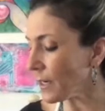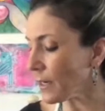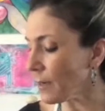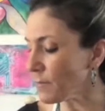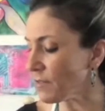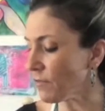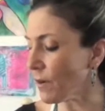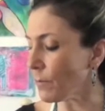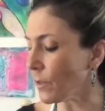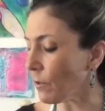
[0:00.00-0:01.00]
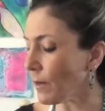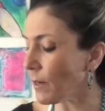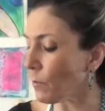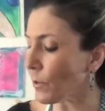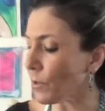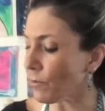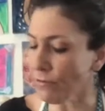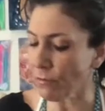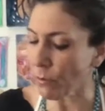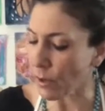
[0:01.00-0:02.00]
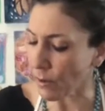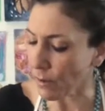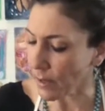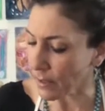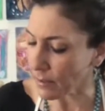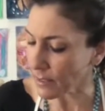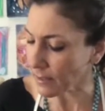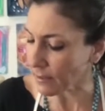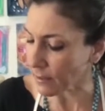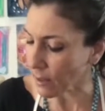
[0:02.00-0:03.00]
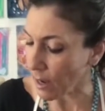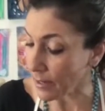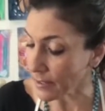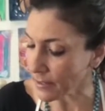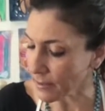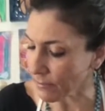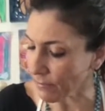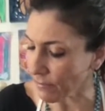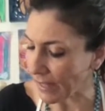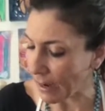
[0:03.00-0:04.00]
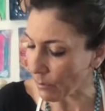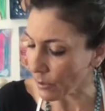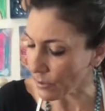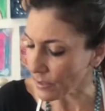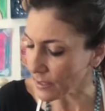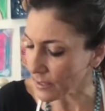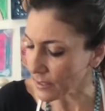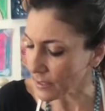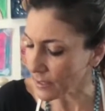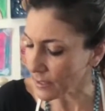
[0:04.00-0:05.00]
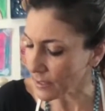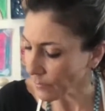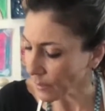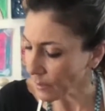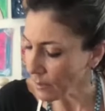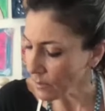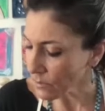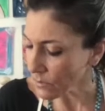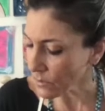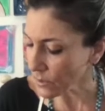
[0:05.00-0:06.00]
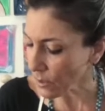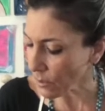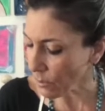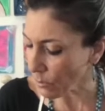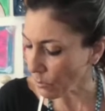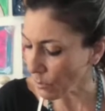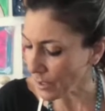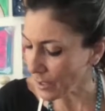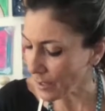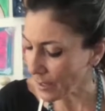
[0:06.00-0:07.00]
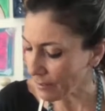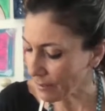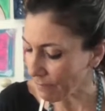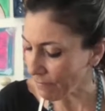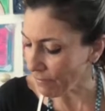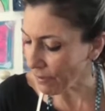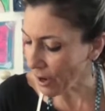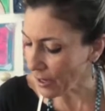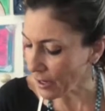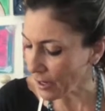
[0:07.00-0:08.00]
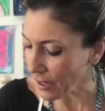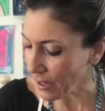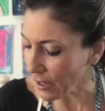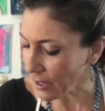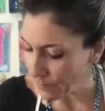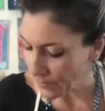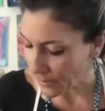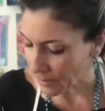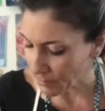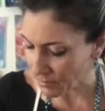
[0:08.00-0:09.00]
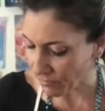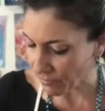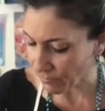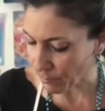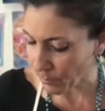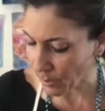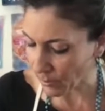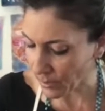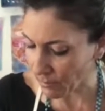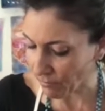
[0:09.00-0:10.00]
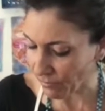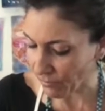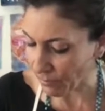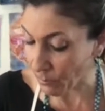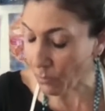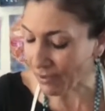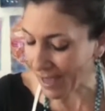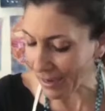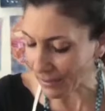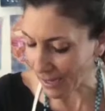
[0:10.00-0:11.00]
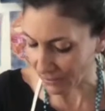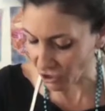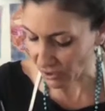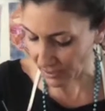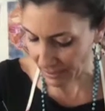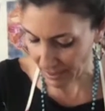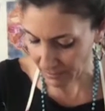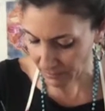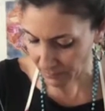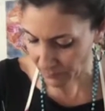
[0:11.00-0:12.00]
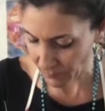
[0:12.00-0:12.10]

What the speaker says: comes from the Greek word for it's like the goddess of flowers. So, and then fauna comes partly, both Latin actually, Latin